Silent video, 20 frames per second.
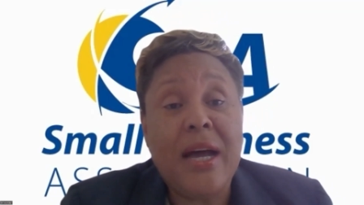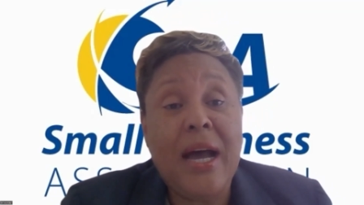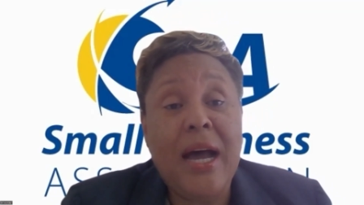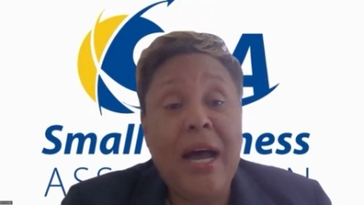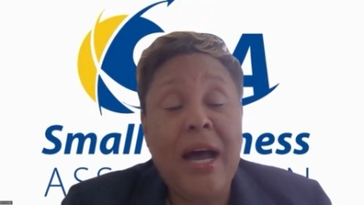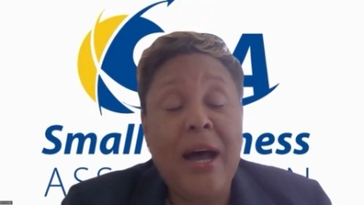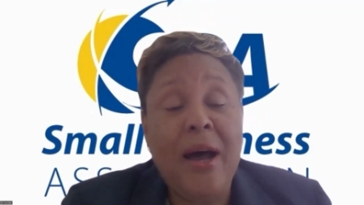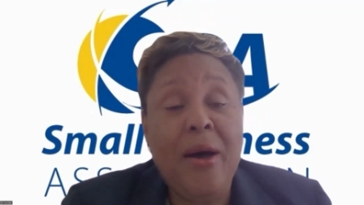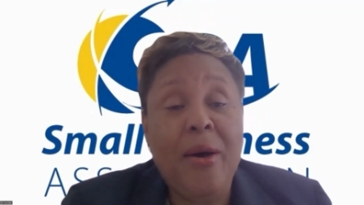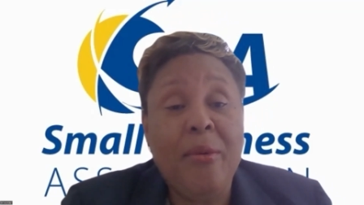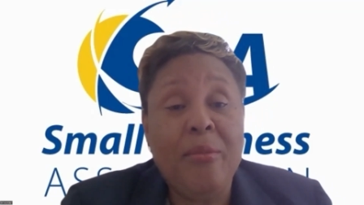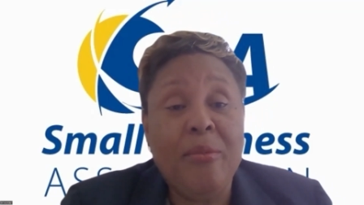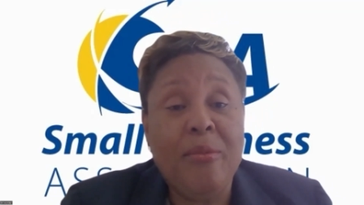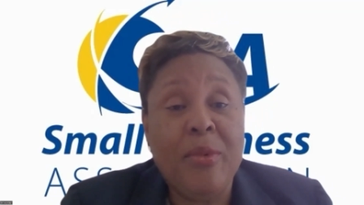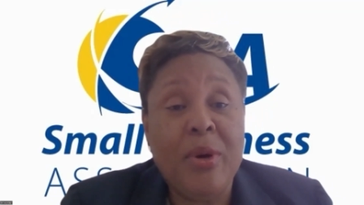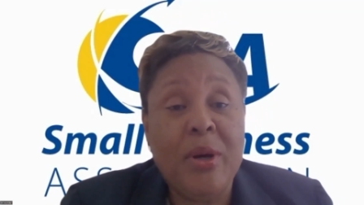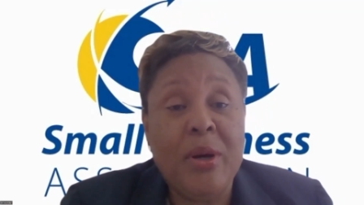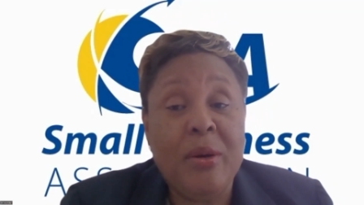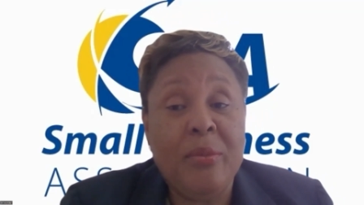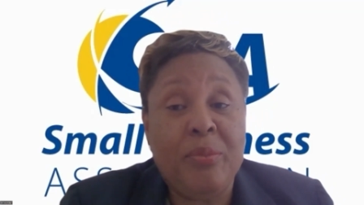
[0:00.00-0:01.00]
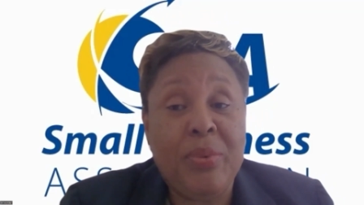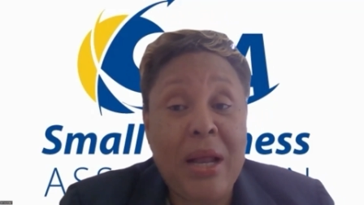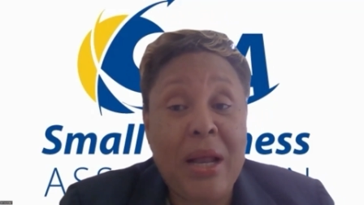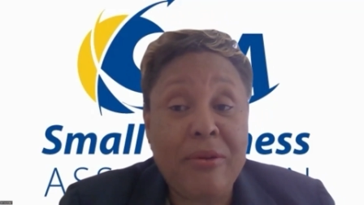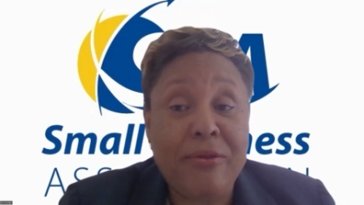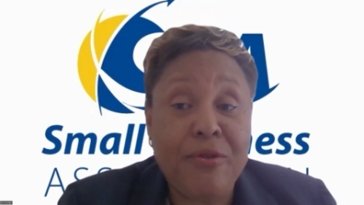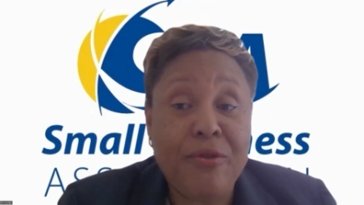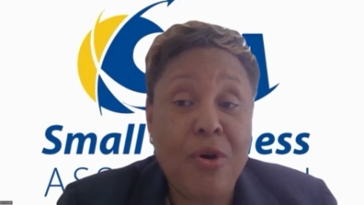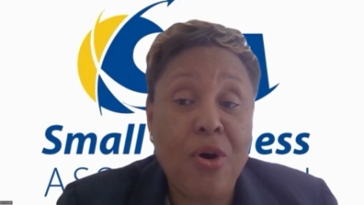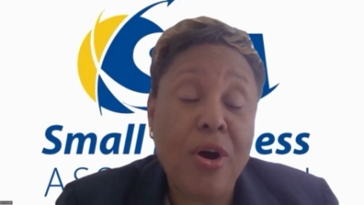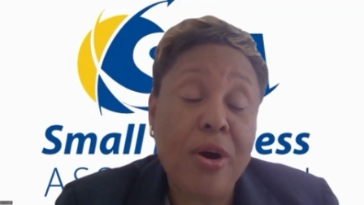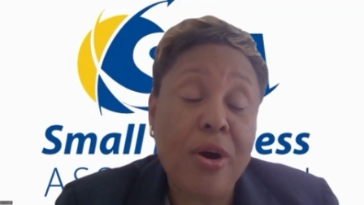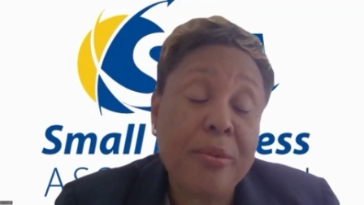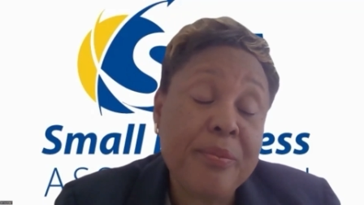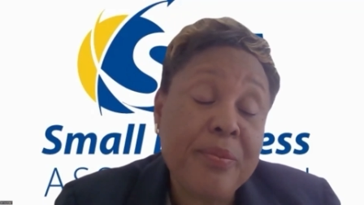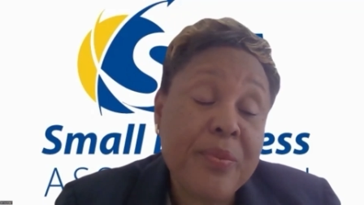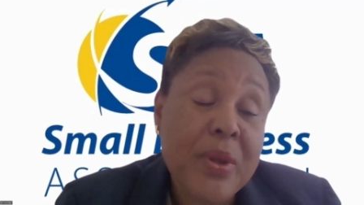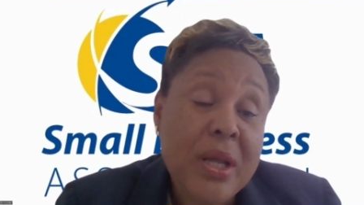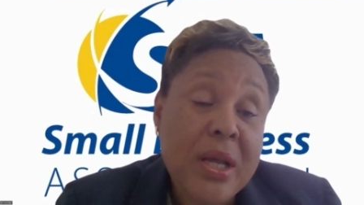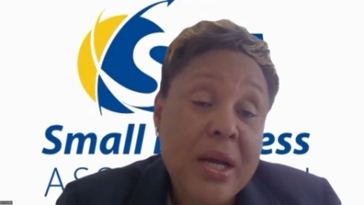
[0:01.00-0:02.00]
platform
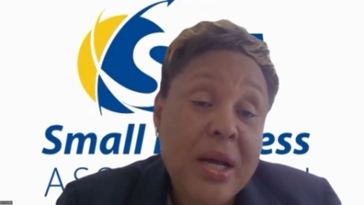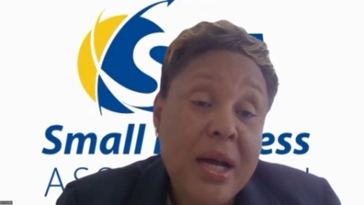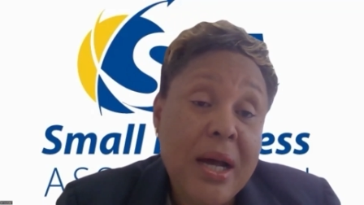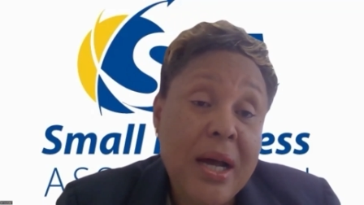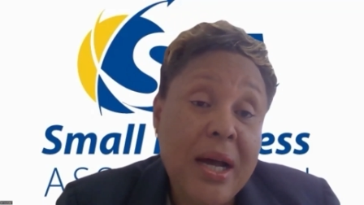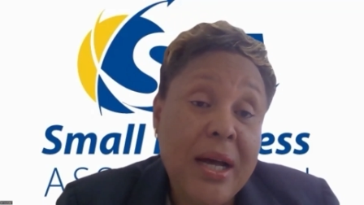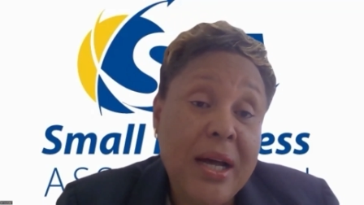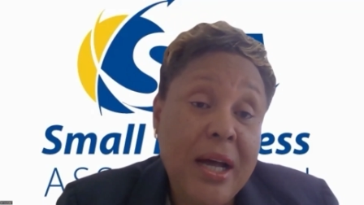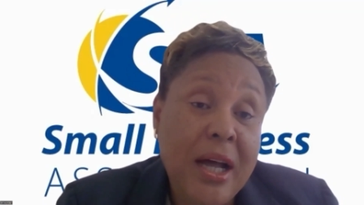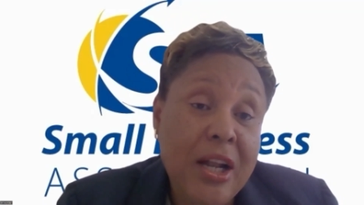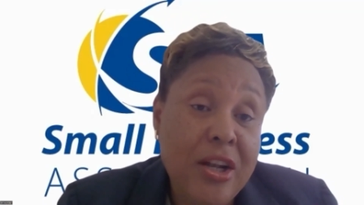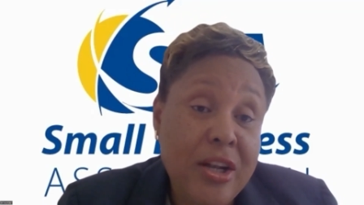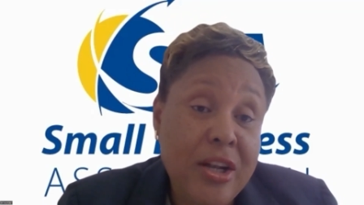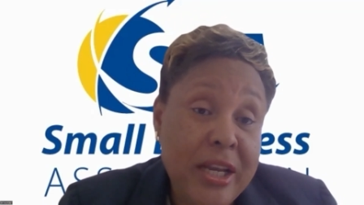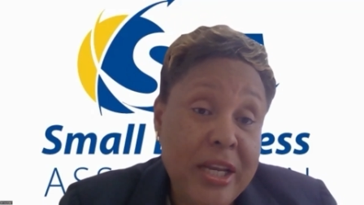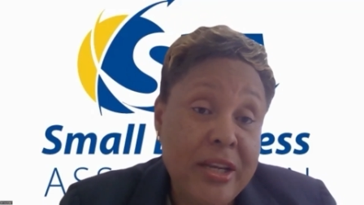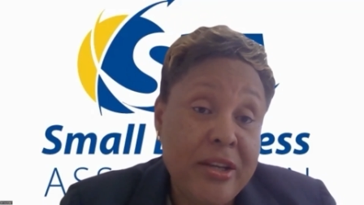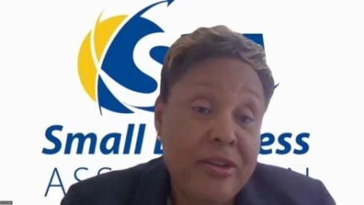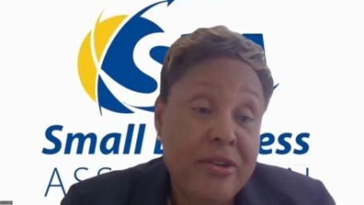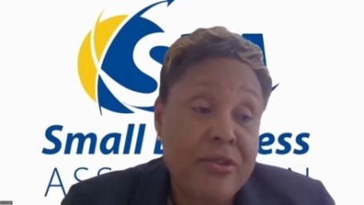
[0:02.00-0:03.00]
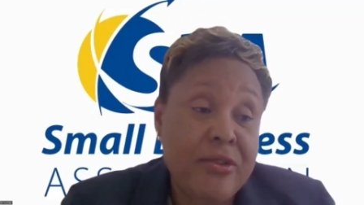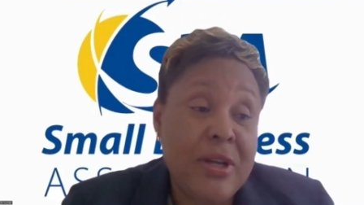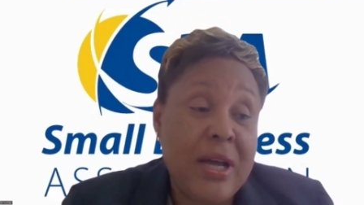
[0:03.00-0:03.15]
a link